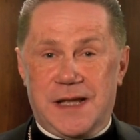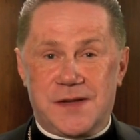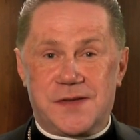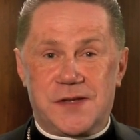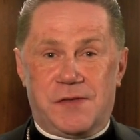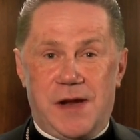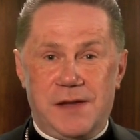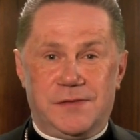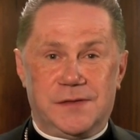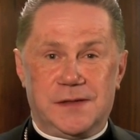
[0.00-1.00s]
Nelson's
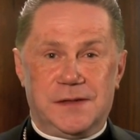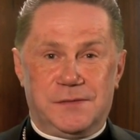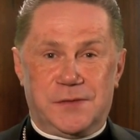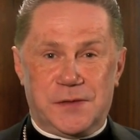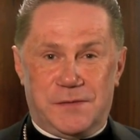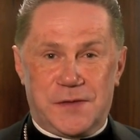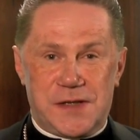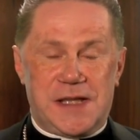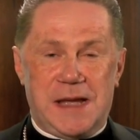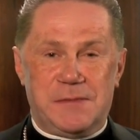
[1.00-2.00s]
arrival for the
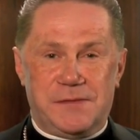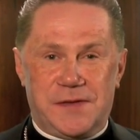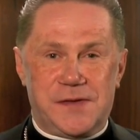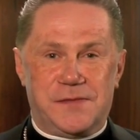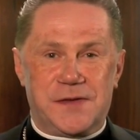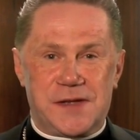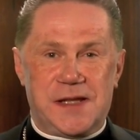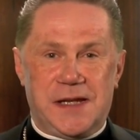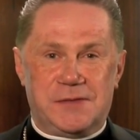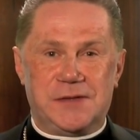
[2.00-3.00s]
first time, the very first
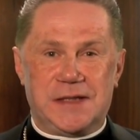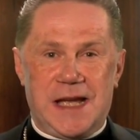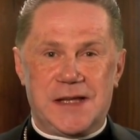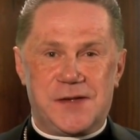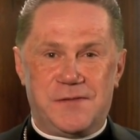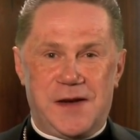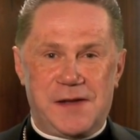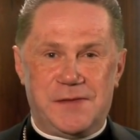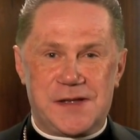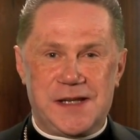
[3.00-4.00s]
day, to the Diocese of
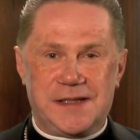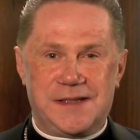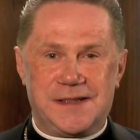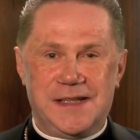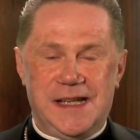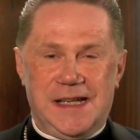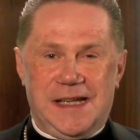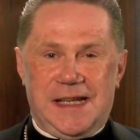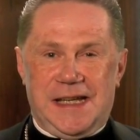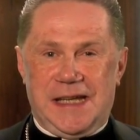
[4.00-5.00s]
Rockville Center.
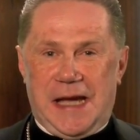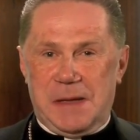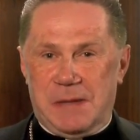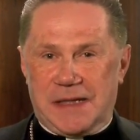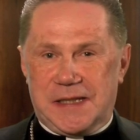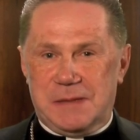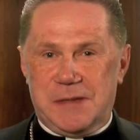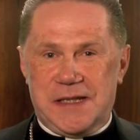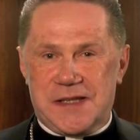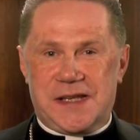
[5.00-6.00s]
I met
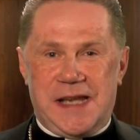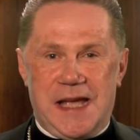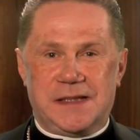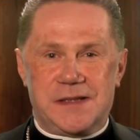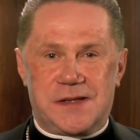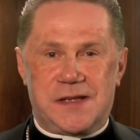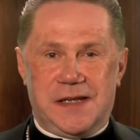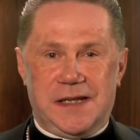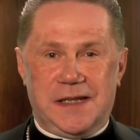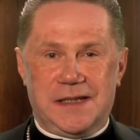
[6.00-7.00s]
him in St. Agnes
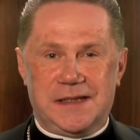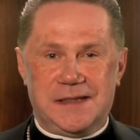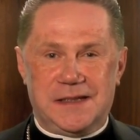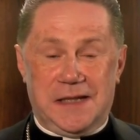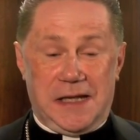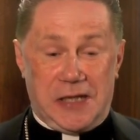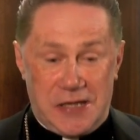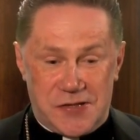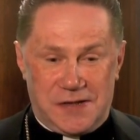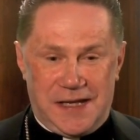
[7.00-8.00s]
a
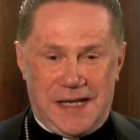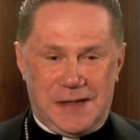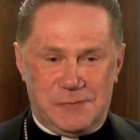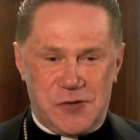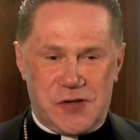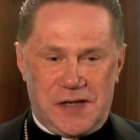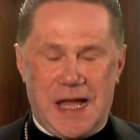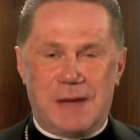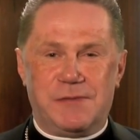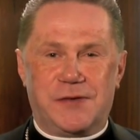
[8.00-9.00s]
kitchen, and we shared a
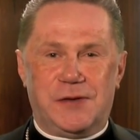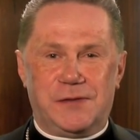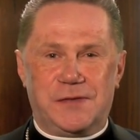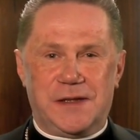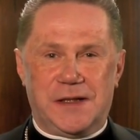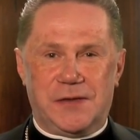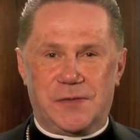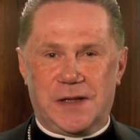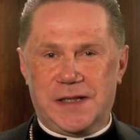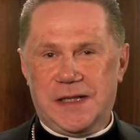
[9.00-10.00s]
cup of coffee, and
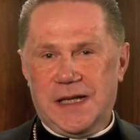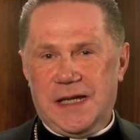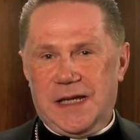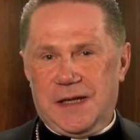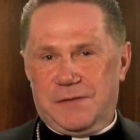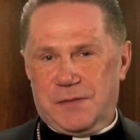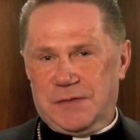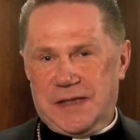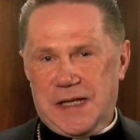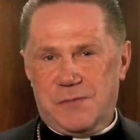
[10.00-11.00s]
already from
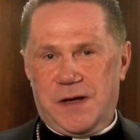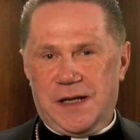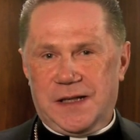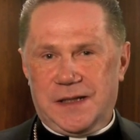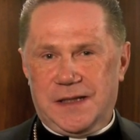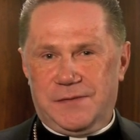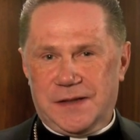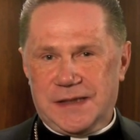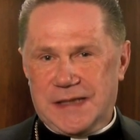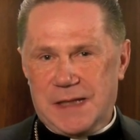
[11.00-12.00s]
the day one,
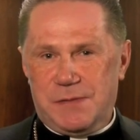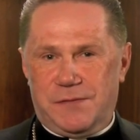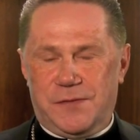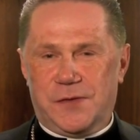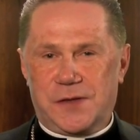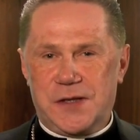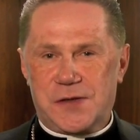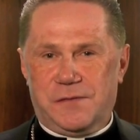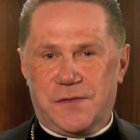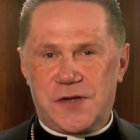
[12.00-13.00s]
even the day before
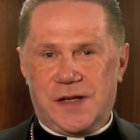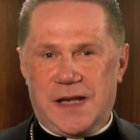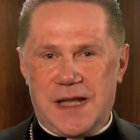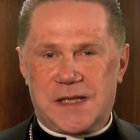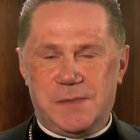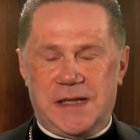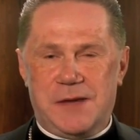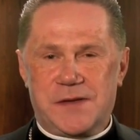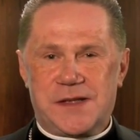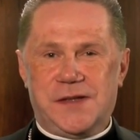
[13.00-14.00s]
his official announcement,
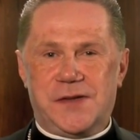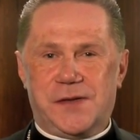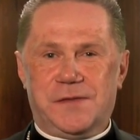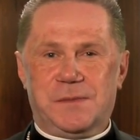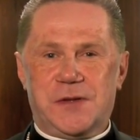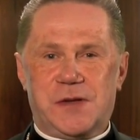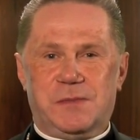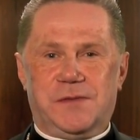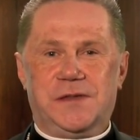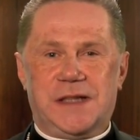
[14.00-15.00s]
auxiliary of the
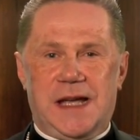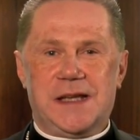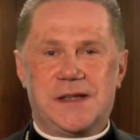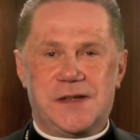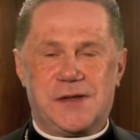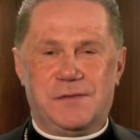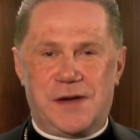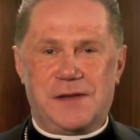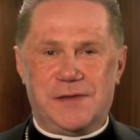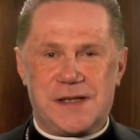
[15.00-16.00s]
Bishop of the Diocese of
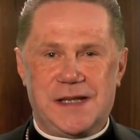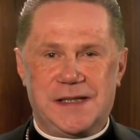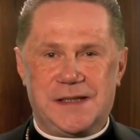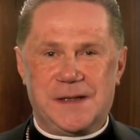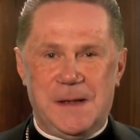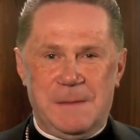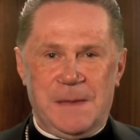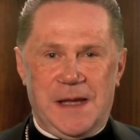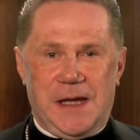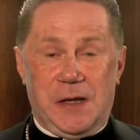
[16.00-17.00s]
Rockville Center,
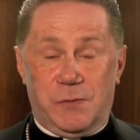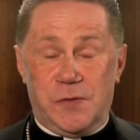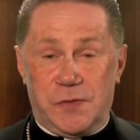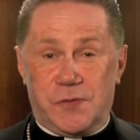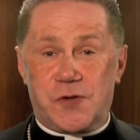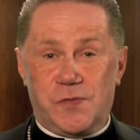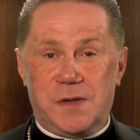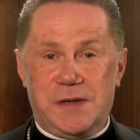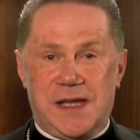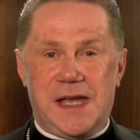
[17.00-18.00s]
we
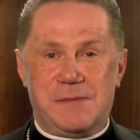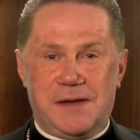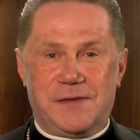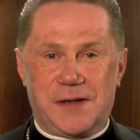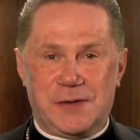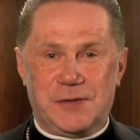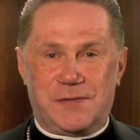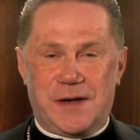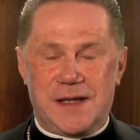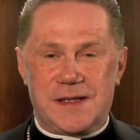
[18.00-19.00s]
truly became very good
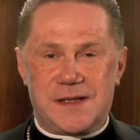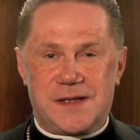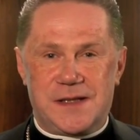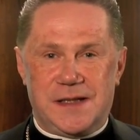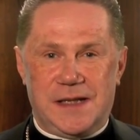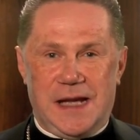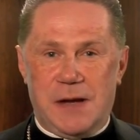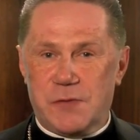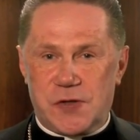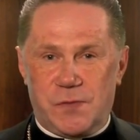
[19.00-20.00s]
friends.
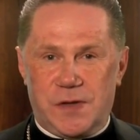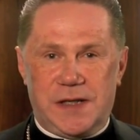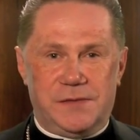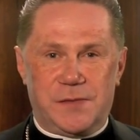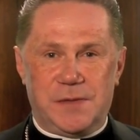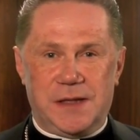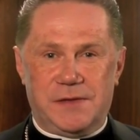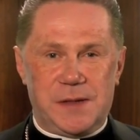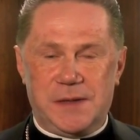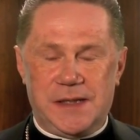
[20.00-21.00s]
I was already from the
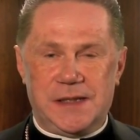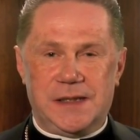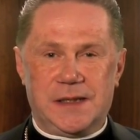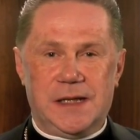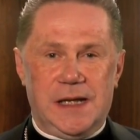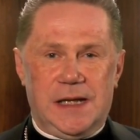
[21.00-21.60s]
very beginning